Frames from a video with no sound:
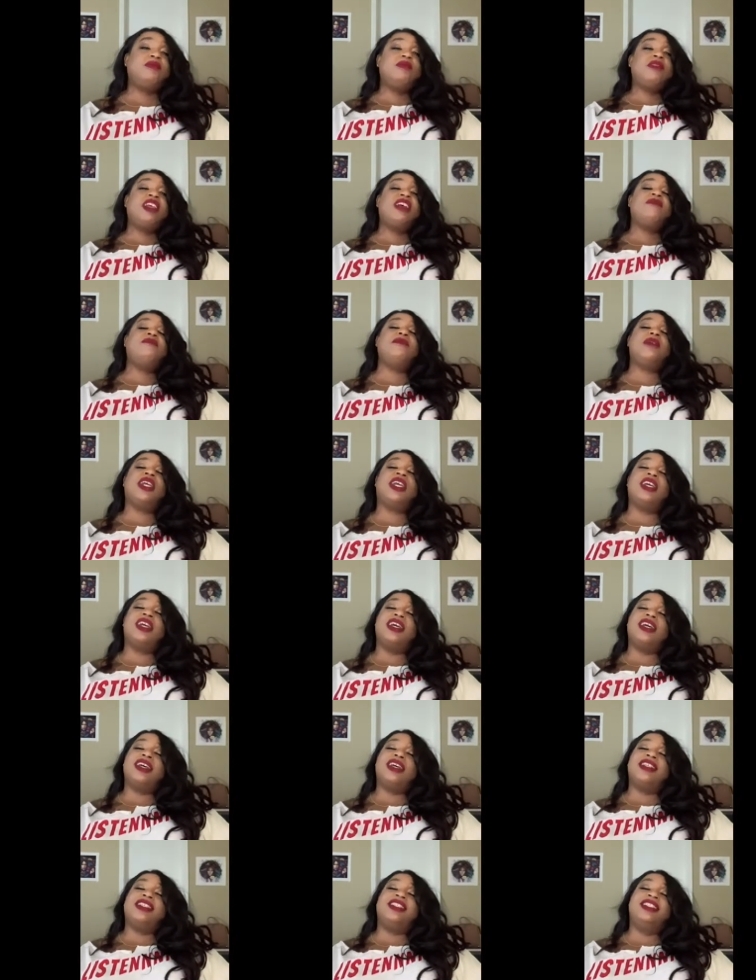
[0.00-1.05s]

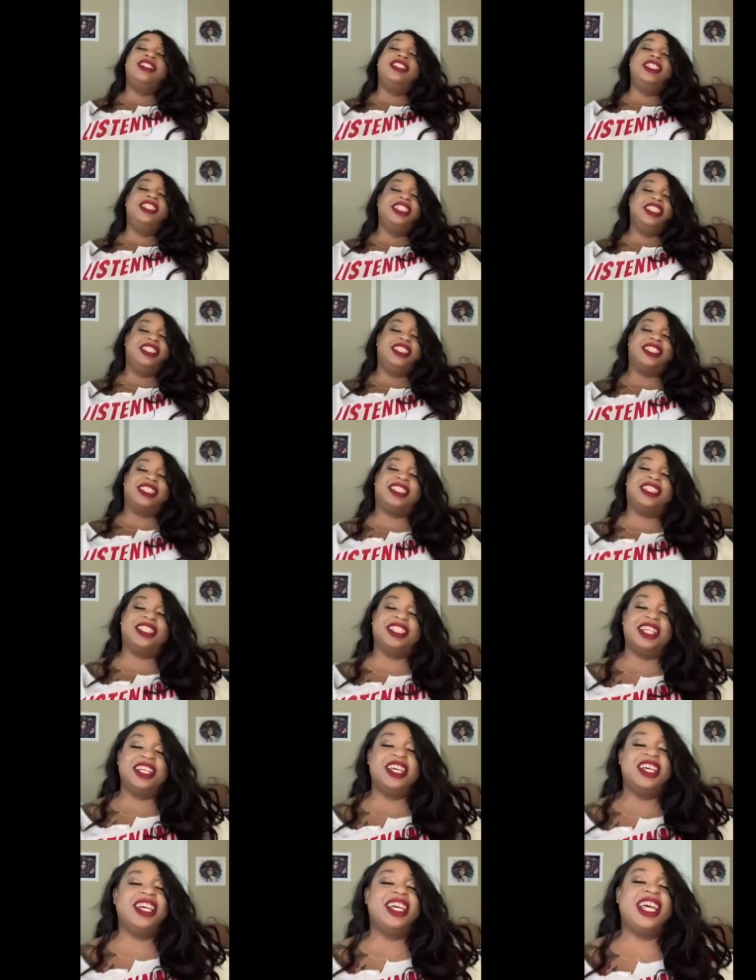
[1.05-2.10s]
Man, Jesus.
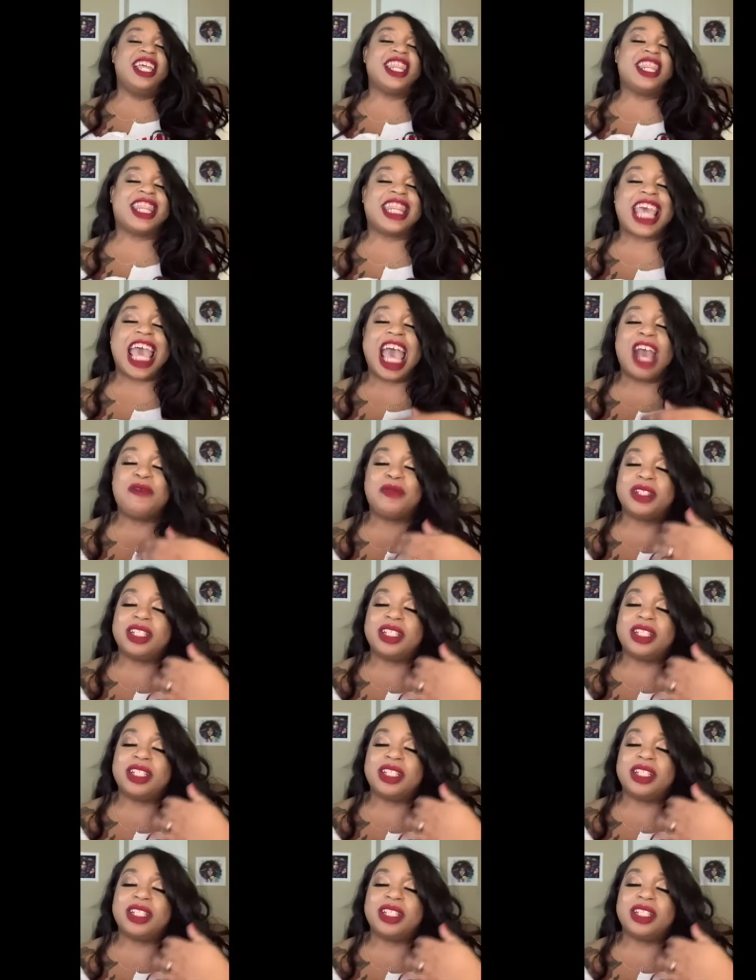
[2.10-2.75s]
That